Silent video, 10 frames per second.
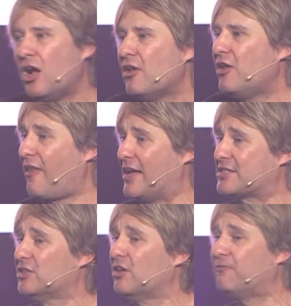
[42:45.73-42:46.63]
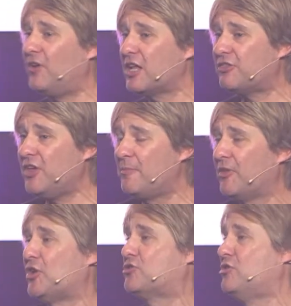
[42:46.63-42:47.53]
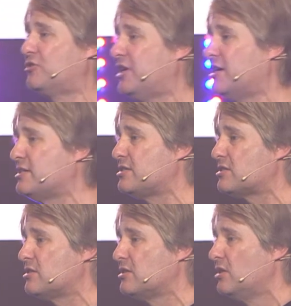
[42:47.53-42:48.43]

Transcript: You know, that's a little funny thing, but the truth is,